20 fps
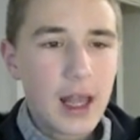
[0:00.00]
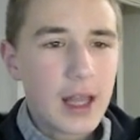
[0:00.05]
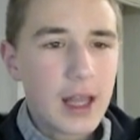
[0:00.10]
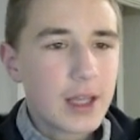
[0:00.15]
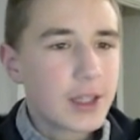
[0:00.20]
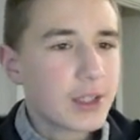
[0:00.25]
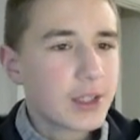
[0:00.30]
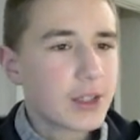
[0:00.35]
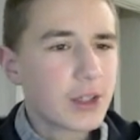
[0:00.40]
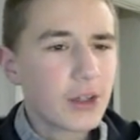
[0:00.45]

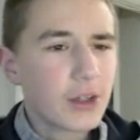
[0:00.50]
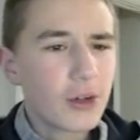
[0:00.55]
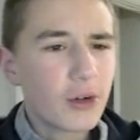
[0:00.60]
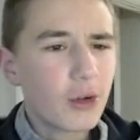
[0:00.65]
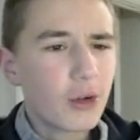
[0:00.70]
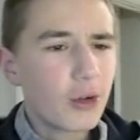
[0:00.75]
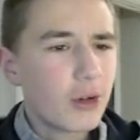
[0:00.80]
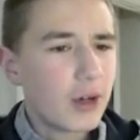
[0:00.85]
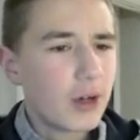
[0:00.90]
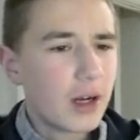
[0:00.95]

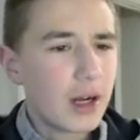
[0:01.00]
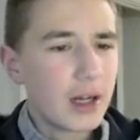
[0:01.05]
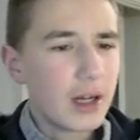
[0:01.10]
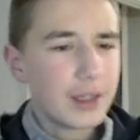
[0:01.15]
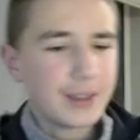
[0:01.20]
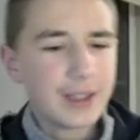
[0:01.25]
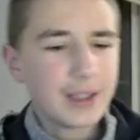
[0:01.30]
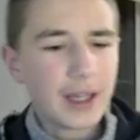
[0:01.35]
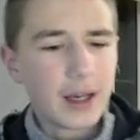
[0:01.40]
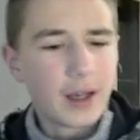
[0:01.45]
So
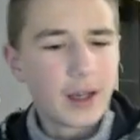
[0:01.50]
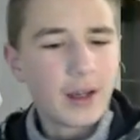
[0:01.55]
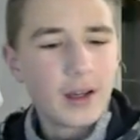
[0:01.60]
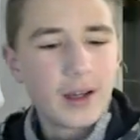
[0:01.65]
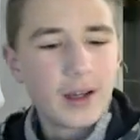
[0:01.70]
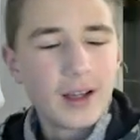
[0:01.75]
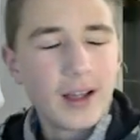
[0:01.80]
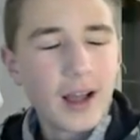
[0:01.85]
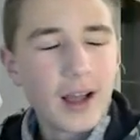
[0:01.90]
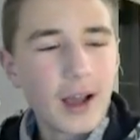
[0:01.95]
yeah,
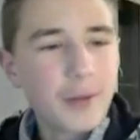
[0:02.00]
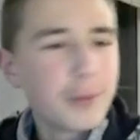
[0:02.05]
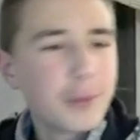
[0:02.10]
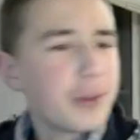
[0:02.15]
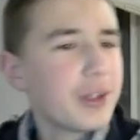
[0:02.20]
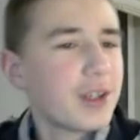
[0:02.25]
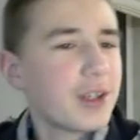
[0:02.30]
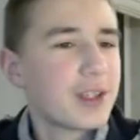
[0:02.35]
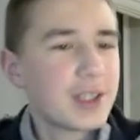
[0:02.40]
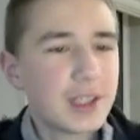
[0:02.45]
I
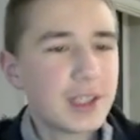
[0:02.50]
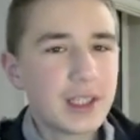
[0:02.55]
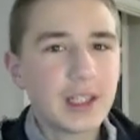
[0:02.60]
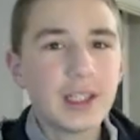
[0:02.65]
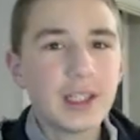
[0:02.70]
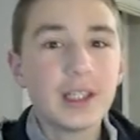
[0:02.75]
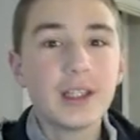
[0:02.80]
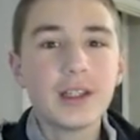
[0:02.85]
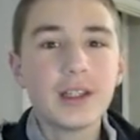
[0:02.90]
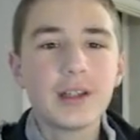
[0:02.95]
wanna
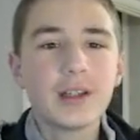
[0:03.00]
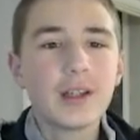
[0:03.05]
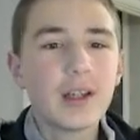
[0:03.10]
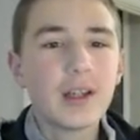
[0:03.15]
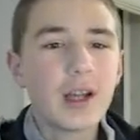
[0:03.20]
see